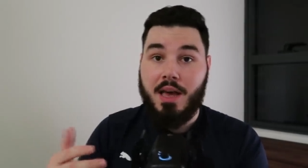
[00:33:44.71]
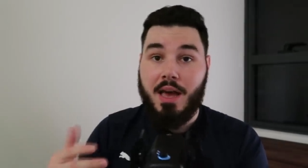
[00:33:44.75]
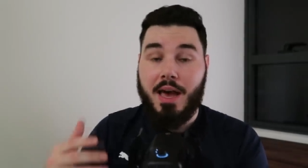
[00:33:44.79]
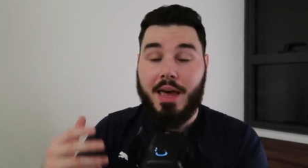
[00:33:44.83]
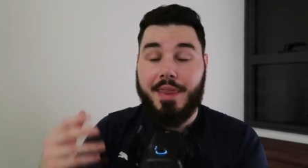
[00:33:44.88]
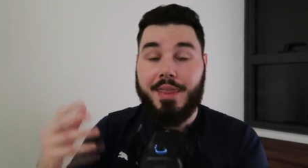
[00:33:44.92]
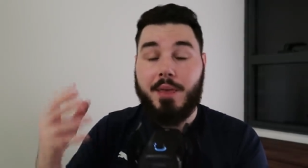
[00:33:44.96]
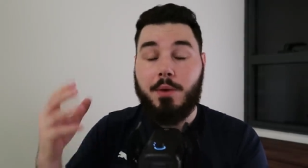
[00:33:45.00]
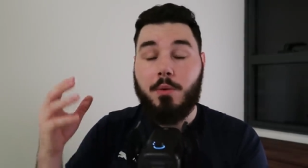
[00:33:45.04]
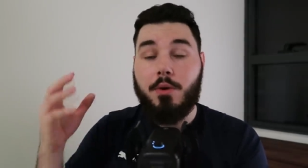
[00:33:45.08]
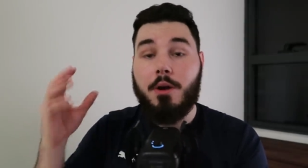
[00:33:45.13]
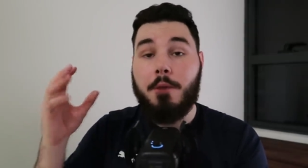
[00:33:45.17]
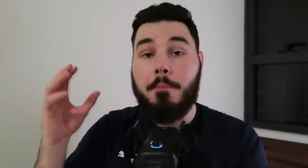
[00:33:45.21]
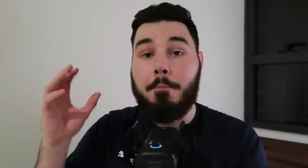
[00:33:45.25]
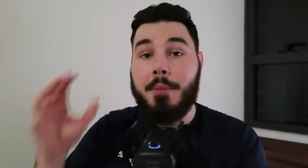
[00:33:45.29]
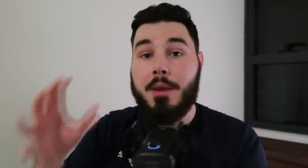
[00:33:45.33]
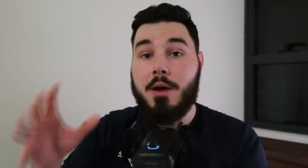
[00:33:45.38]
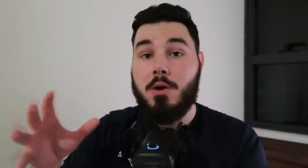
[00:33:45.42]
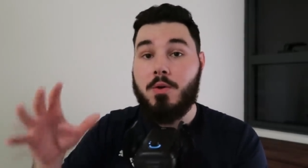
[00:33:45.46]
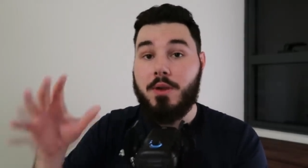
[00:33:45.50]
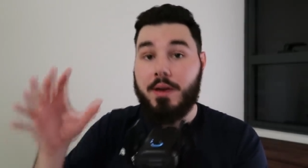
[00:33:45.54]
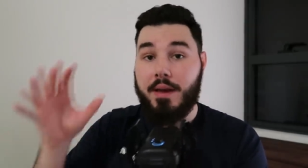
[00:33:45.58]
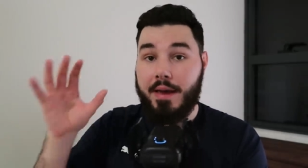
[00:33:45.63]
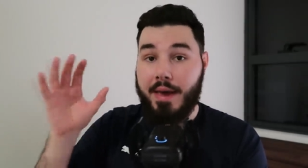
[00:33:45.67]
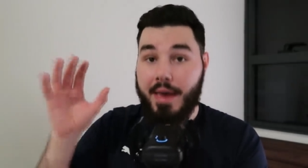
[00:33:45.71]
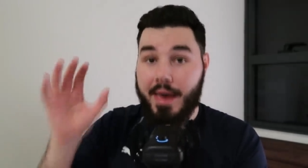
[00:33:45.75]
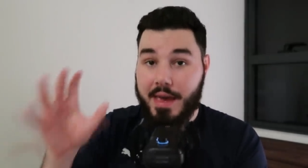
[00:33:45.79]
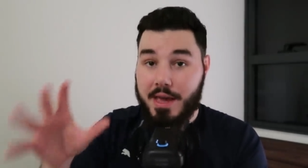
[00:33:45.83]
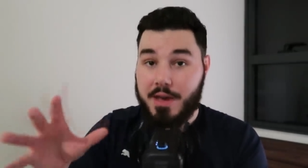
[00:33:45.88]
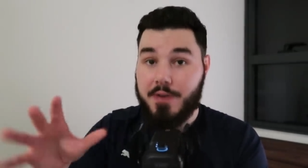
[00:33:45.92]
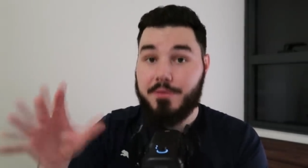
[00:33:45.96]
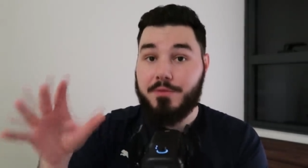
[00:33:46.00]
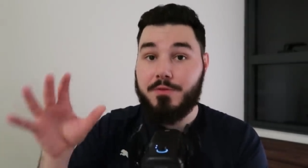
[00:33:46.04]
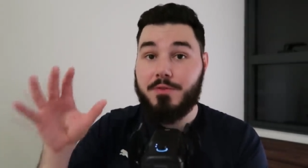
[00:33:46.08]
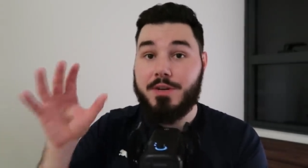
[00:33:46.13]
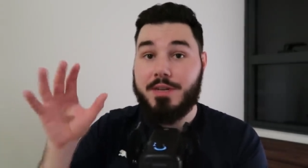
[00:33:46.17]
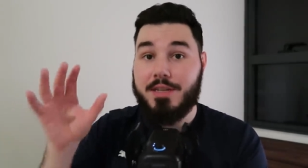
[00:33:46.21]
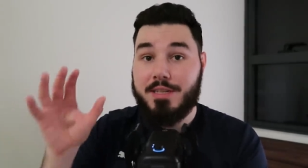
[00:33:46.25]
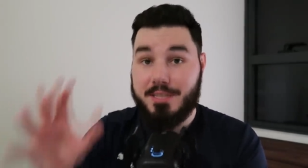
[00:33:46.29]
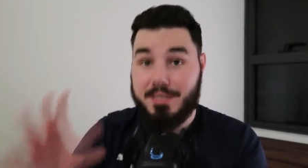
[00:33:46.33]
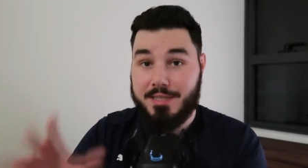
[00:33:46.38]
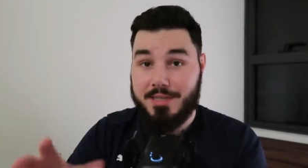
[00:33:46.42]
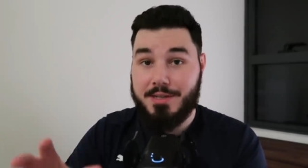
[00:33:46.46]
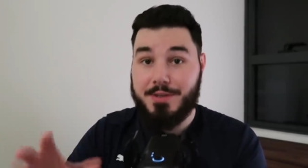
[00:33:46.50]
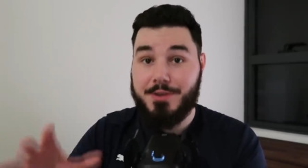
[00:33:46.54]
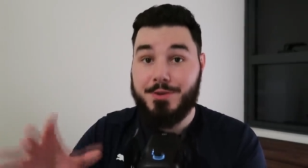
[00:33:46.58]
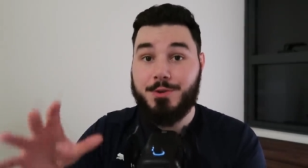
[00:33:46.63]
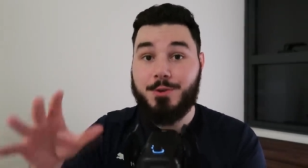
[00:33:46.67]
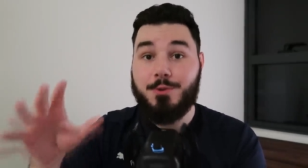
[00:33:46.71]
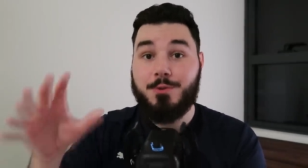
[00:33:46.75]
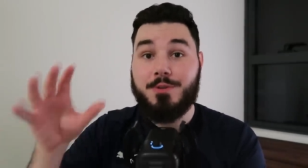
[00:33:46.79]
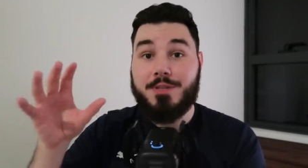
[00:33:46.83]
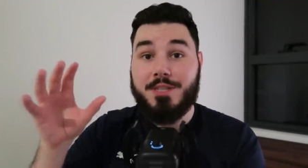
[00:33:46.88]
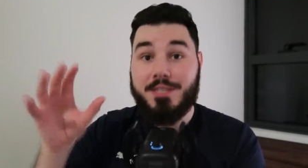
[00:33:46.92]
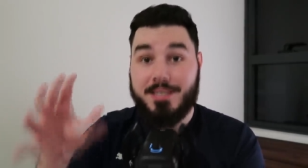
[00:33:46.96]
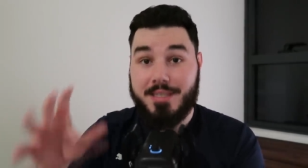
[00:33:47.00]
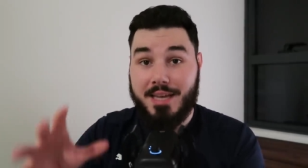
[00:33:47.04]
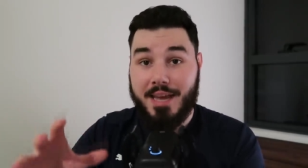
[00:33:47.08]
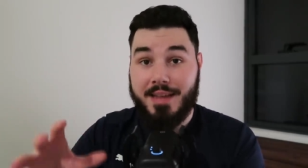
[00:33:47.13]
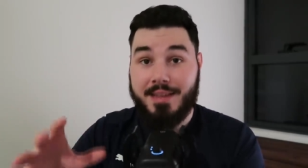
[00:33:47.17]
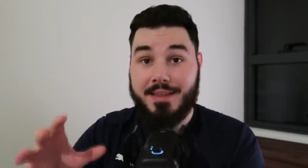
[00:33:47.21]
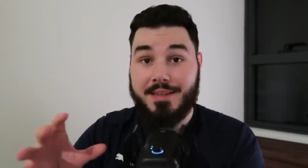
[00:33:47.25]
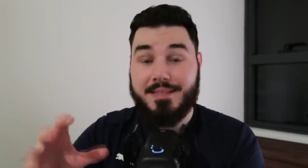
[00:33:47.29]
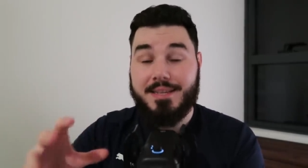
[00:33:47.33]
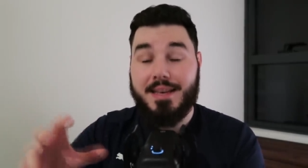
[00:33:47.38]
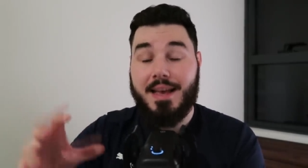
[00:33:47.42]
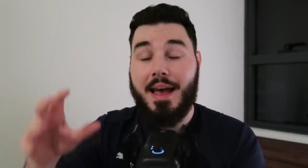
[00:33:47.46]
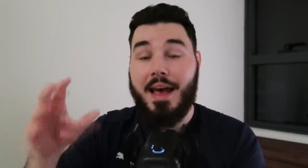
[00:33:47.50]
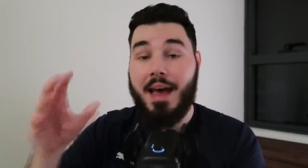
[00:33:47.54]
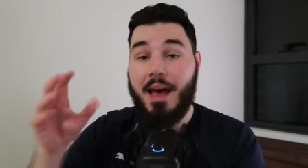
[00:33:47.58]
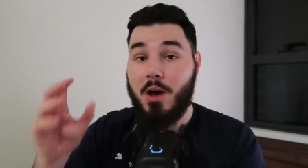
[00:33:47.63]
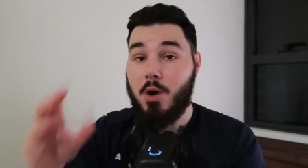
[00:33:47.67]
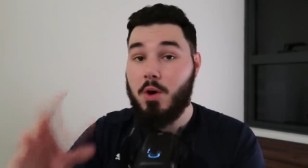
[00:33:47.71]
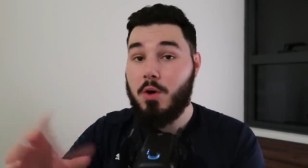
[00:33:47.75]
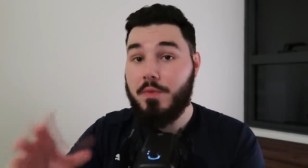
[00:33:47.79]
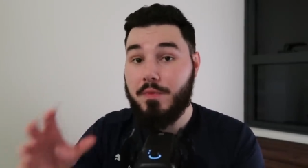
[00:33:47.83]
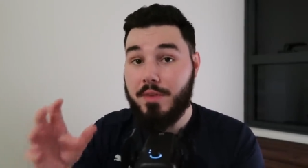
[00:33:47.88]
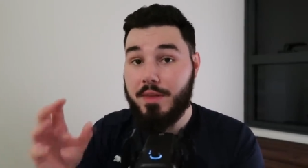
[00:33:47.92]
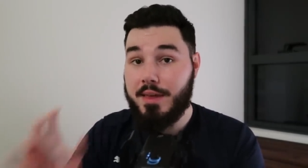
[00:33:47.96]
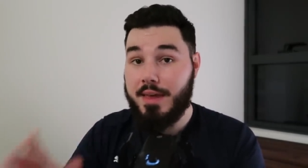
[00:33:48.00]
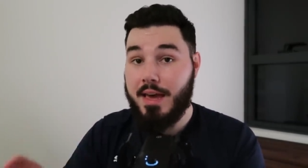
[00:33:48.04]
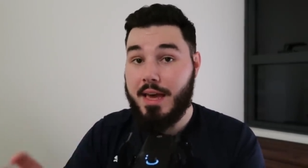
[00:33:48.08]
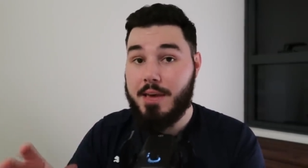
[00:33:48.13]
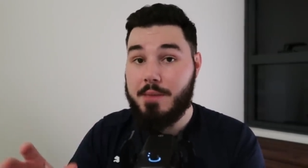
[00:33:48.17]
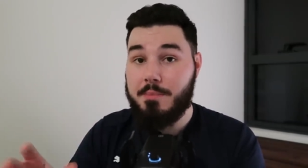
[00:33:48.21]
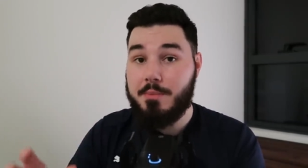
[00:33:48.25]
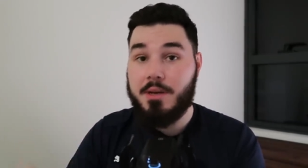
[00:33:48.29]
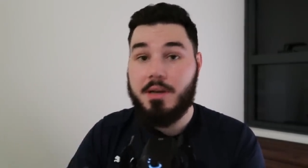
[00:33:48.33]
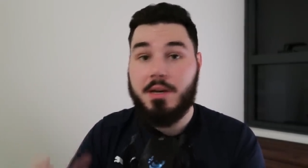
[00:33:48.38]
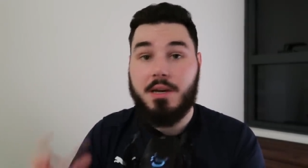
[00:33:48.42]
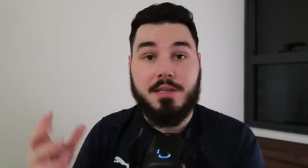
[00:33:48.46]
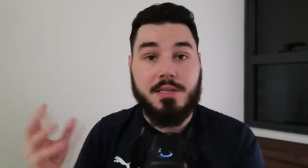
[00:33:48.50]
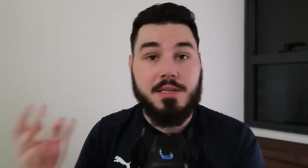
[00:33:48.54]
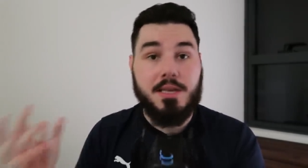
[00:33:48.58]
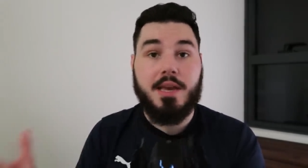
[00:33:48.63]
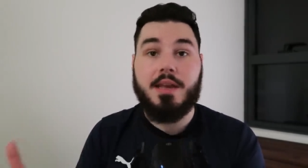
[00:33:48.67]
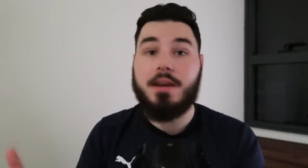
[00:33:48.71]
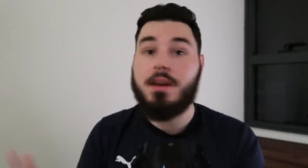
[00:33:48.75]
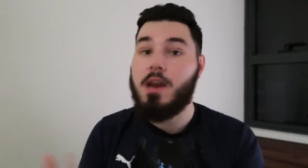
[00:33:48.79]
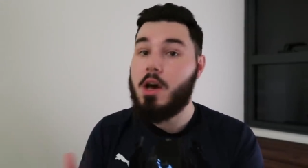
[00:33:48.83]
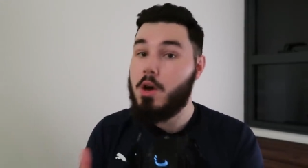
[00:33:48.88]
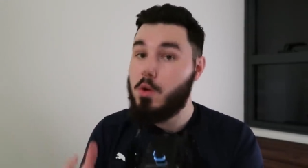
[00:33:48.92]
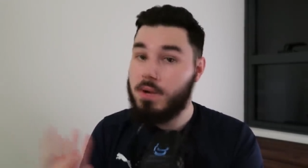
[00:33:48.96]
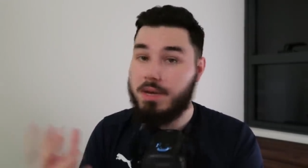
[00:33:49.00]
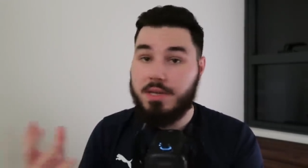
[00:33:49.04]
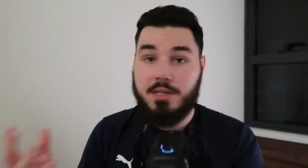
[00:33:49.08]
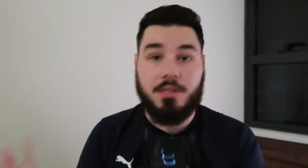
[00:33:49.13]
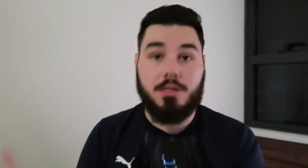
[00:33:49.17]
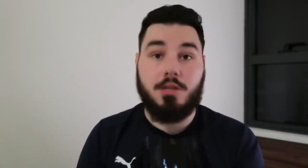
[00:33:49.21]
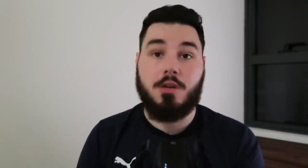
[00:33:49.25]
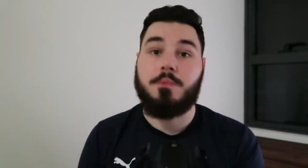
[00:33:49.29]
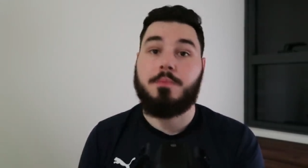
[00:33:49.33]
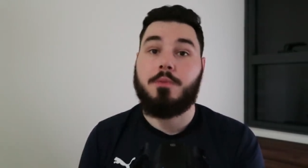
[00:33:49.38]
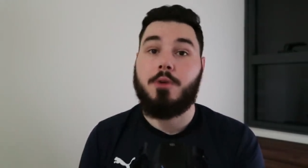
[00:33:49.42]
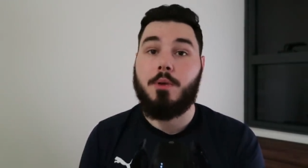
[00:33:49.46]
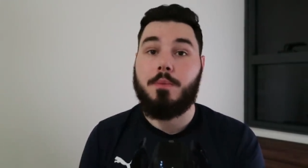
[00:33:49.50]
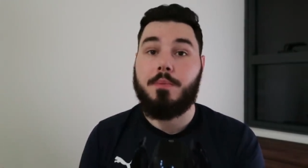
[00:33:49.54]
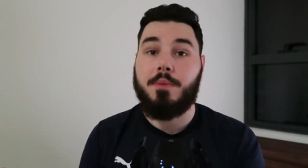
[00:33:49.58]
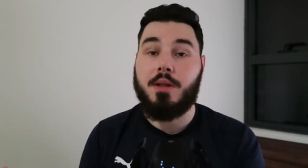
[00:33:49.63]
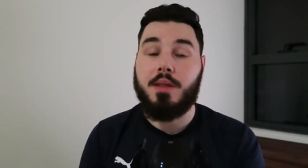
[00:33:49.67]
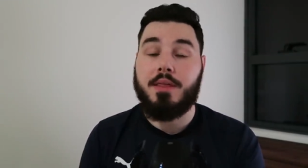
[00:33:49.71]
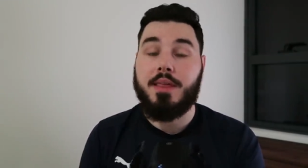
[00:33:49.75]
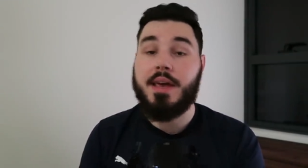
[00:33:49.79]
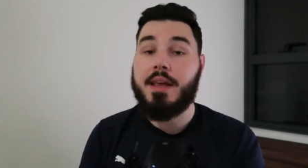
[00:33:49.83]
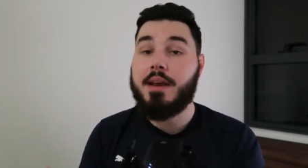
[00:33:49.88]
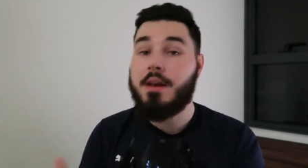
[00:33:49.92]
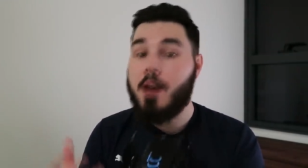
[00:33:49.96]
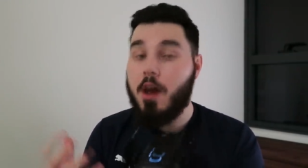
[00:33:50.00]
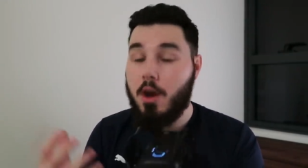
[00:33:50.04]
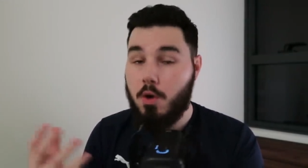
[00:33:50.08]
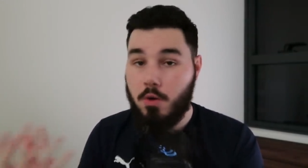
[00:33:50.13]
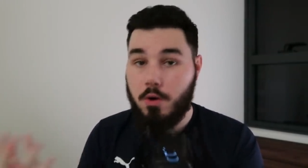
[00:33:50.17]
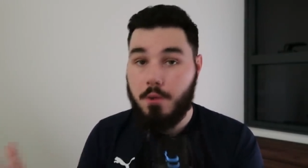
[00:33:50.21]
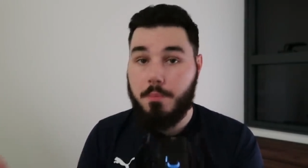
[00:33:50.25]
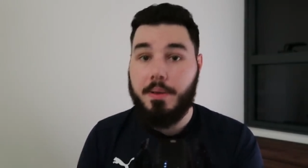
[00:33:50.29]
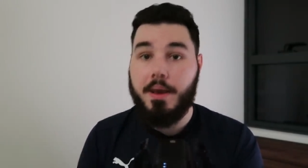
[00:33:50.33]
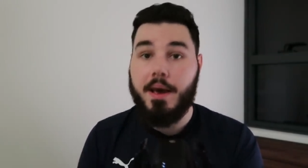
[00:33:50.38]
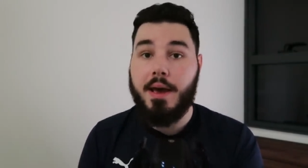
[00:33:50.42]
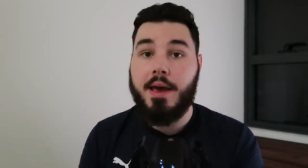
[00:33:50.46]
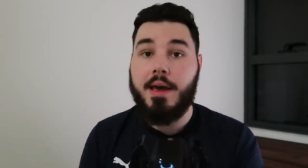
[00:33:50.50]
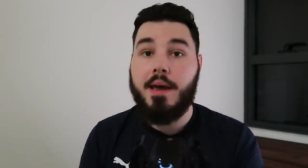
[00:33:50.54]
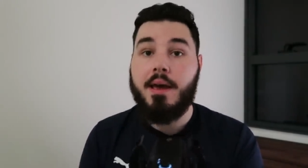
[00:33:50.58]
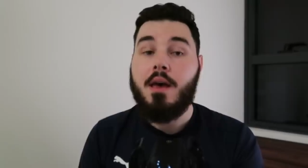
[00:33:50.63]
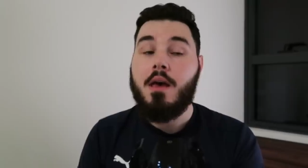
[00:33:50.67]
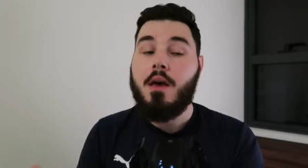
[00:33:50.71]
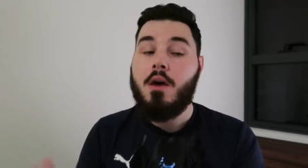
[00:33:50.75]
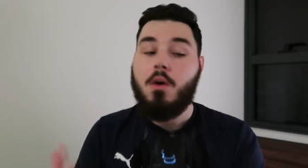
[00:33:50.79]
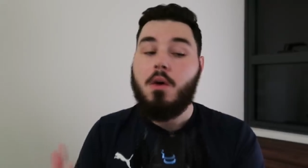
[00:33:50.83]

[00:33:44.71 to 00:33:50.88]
And they want to milk every single cent out of the game because they know it's so popular. They know we'll pay.